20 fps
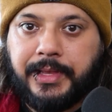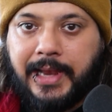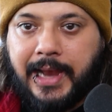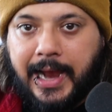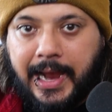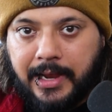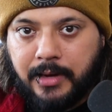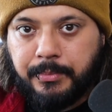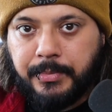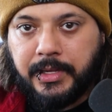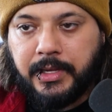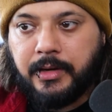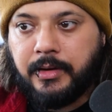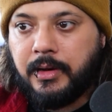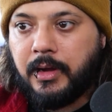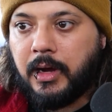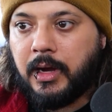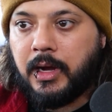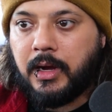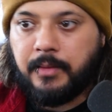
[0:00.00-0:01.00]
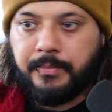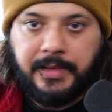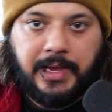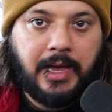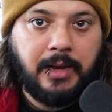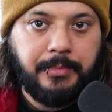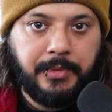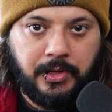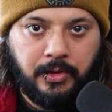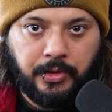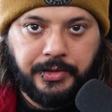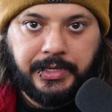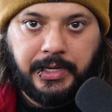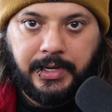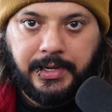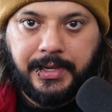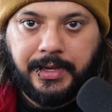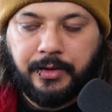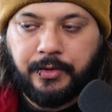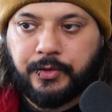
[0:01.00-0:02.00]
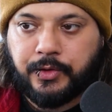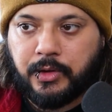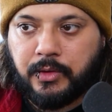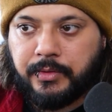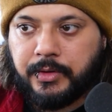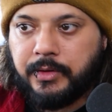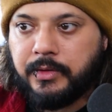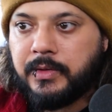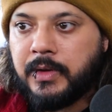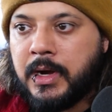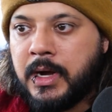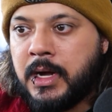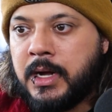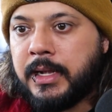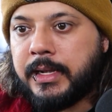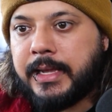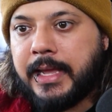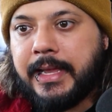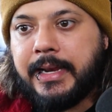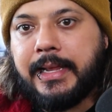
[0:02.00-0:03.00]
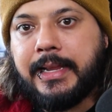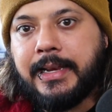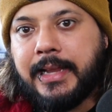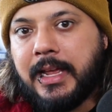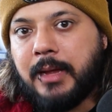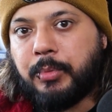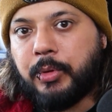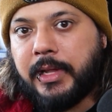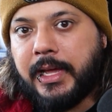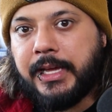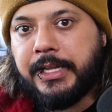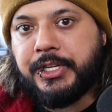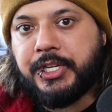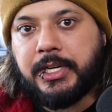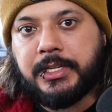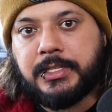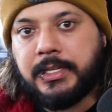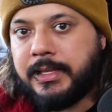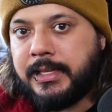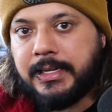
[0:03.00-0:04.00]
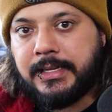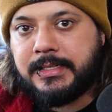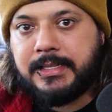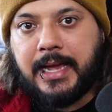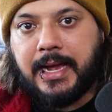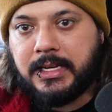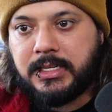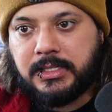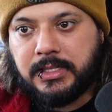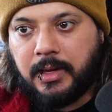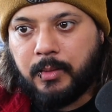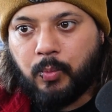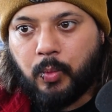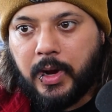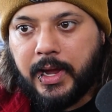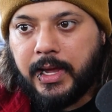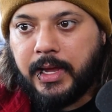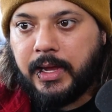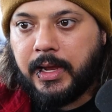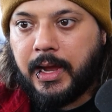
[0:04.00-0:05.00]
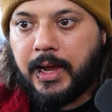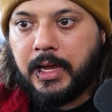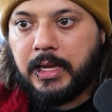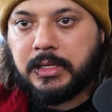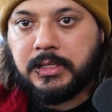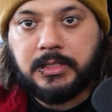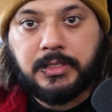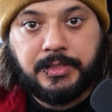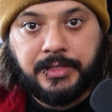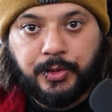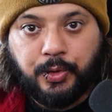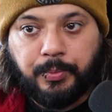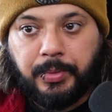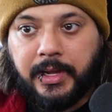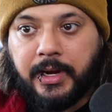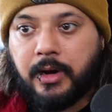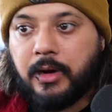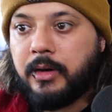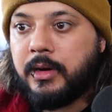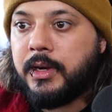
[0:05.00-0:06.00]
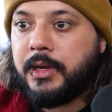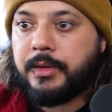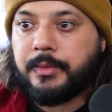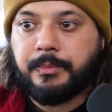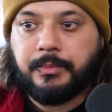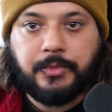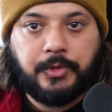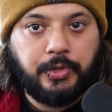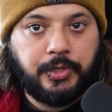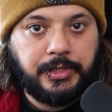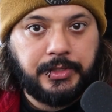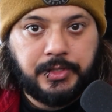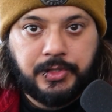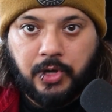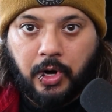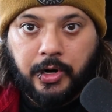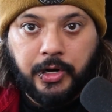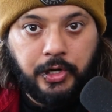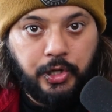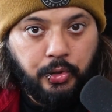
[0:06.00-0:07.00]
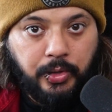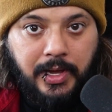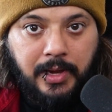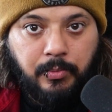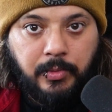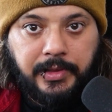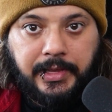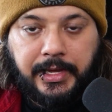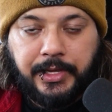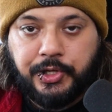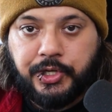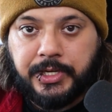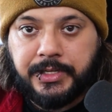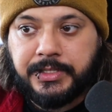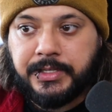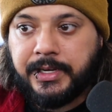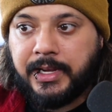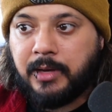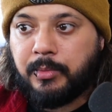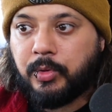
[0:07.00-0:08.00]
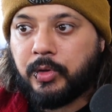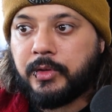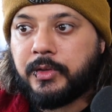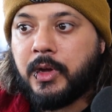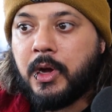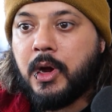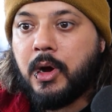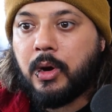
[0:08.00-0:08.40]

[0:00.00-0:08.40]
the admin on dedicated servers, can enable AGS in the exact same way as single player. You can start a new game with AGS enabled,